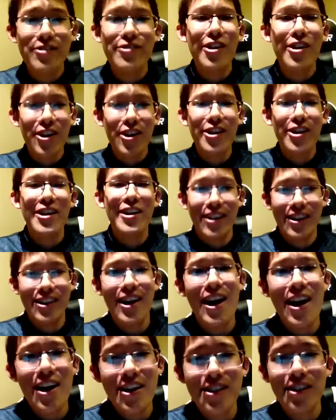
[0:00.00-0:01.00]
a very
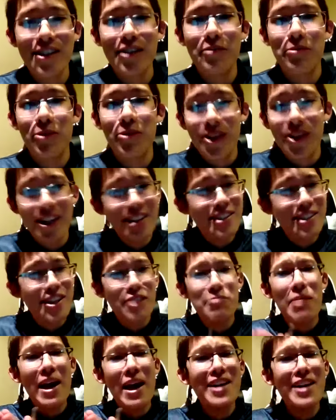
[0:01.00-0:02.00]
excellent point. He
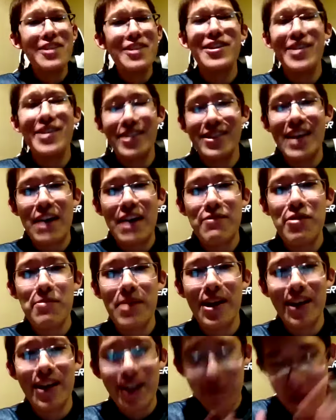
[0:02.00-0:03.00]
said patience,
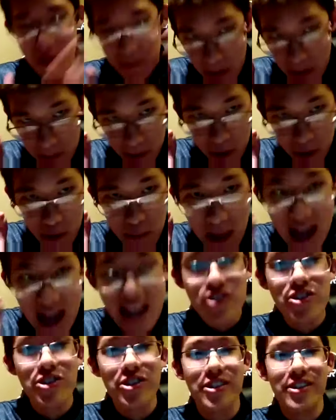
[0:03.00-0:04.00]
everybody. Remember
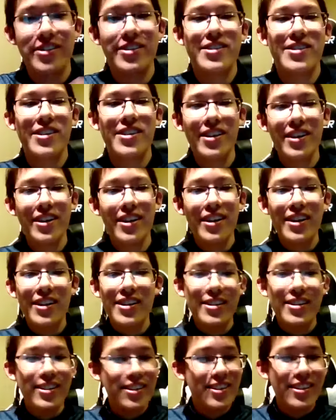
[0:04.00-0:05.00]
patience.
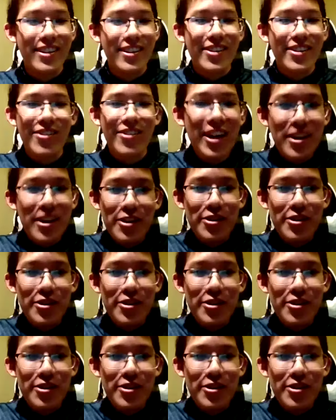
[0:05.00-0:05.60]
Right.